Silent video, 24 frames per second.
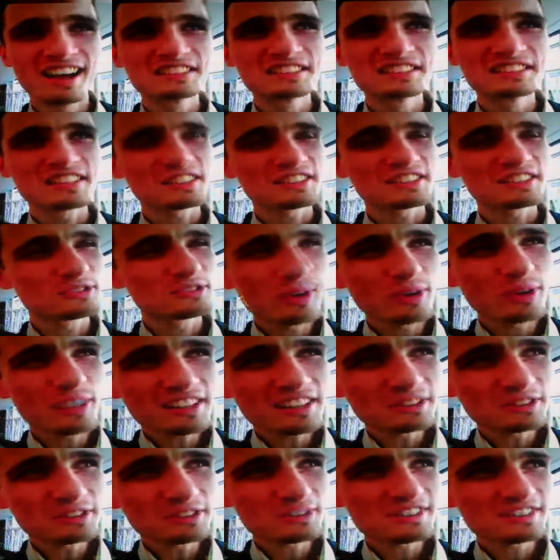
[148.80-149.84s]
So
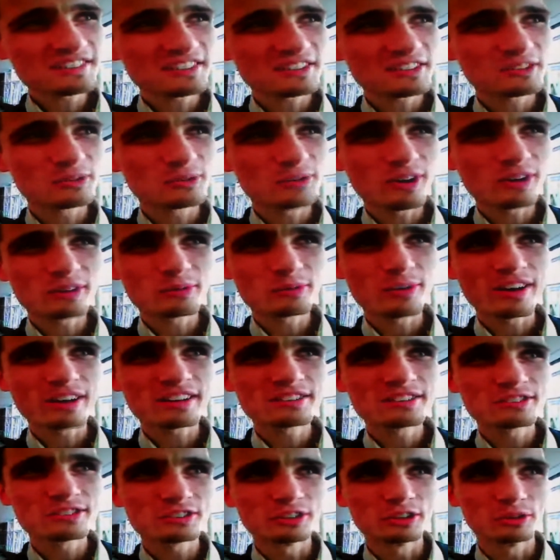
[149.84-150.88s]
why there was
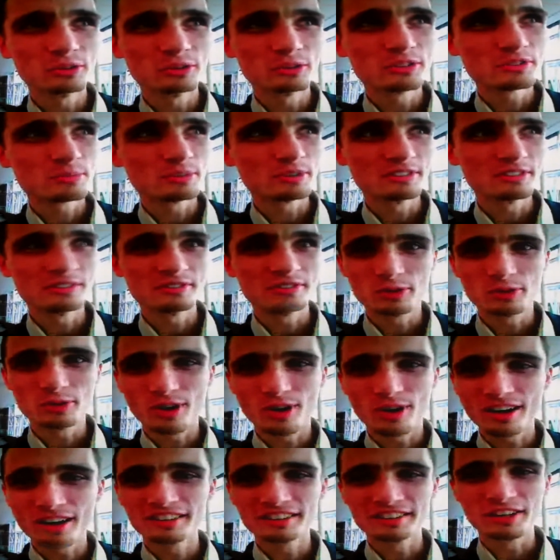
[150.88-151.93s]
it's been a
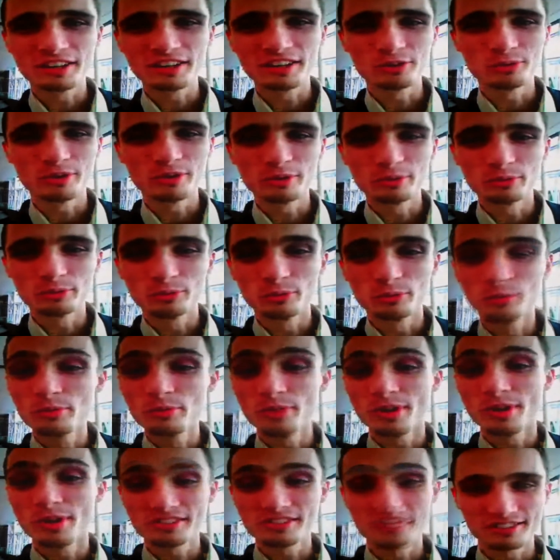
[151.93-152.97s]
while ago. One
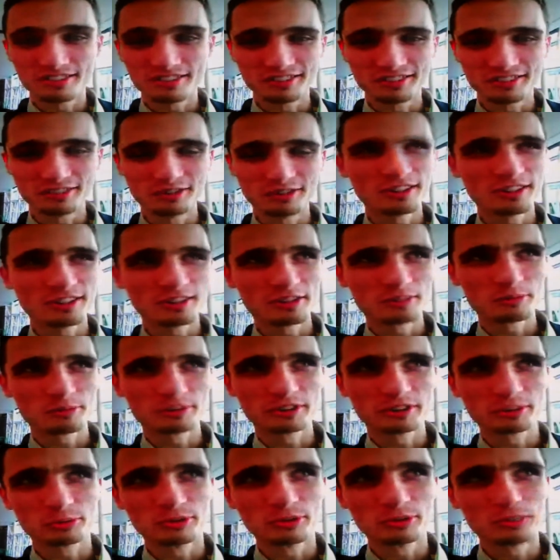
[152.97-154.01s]
was, and I'm
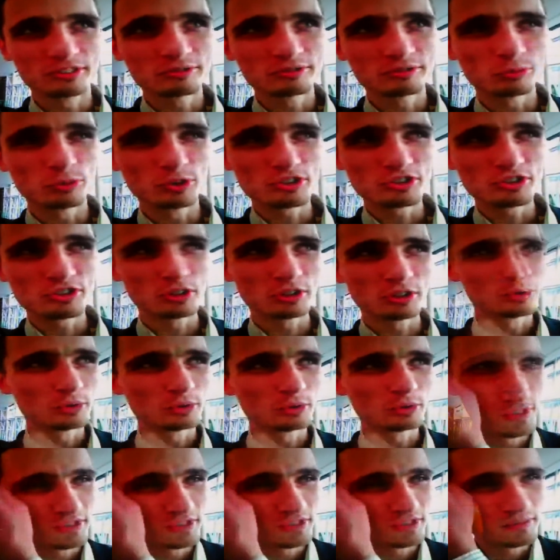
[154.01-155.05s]
like, well, when
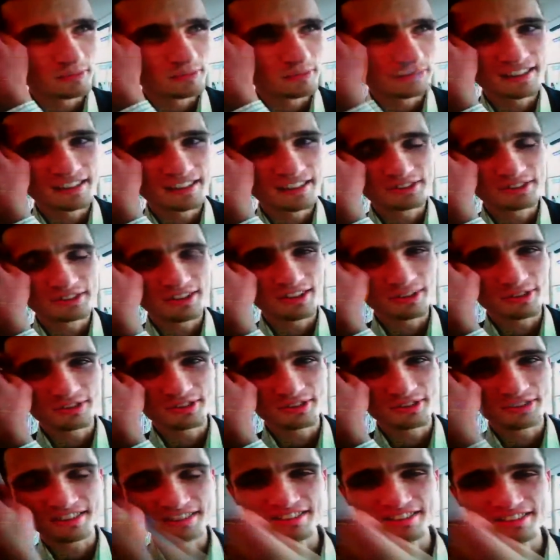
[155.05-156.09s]
SharePoint was in beta,
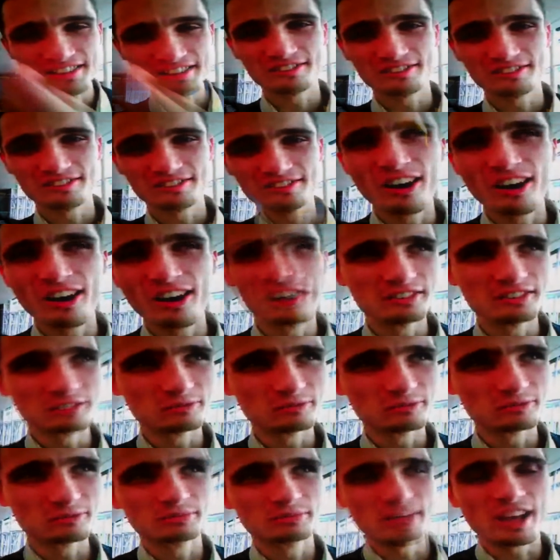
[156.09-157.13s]
2009,
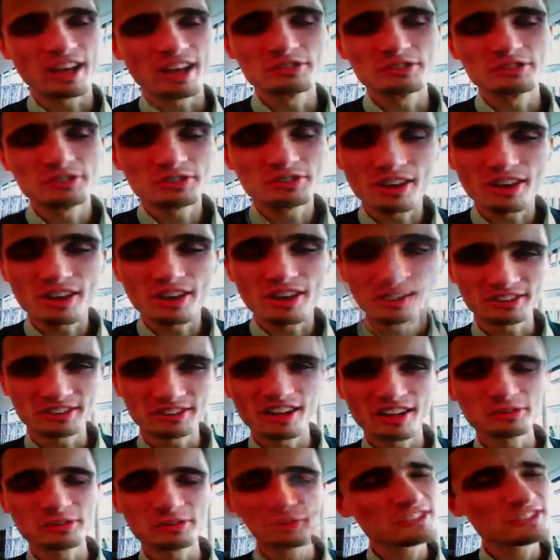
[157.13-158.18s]
end of
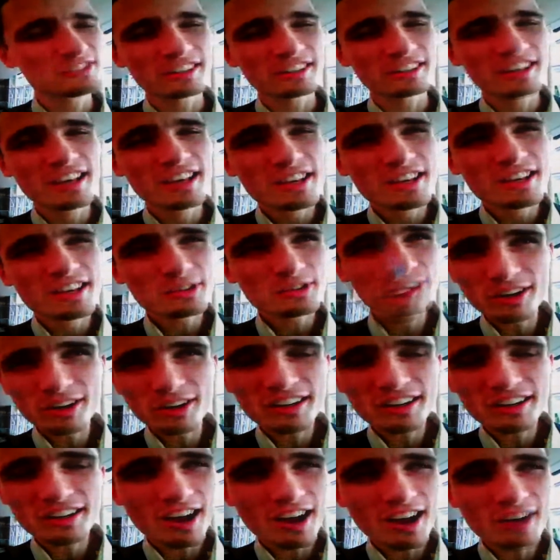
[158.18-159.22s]
2009, it's like, so
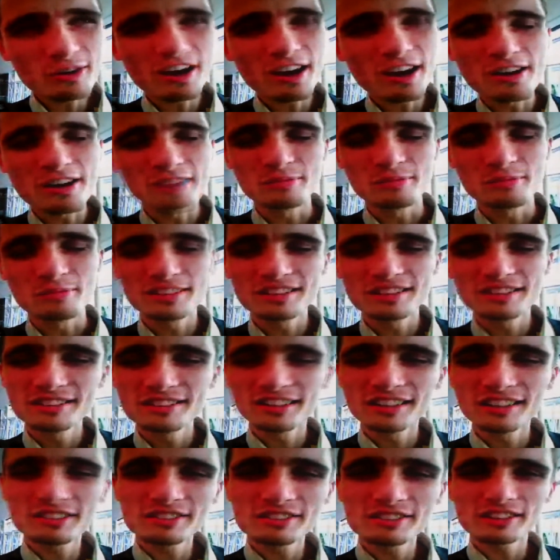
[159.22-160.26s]
how come? And then
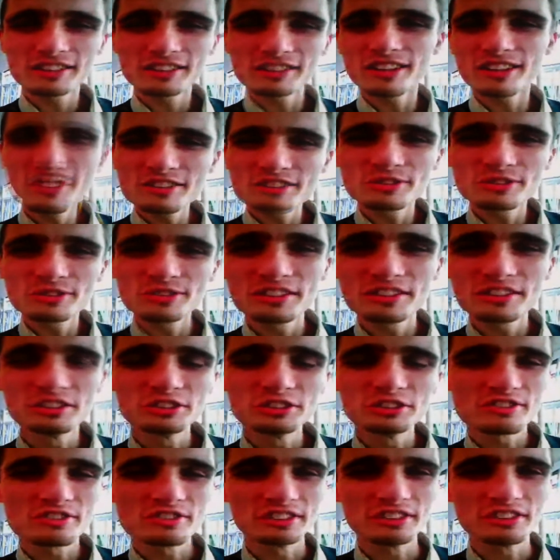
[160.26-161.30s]
it led to an
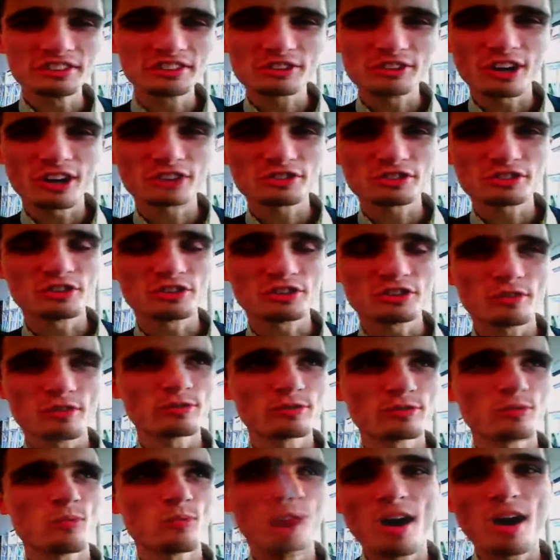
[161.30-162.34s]
interesting discussion
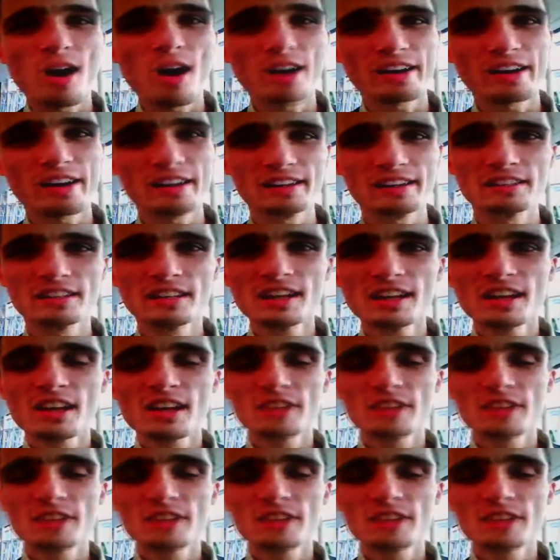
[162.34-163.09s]
of why, and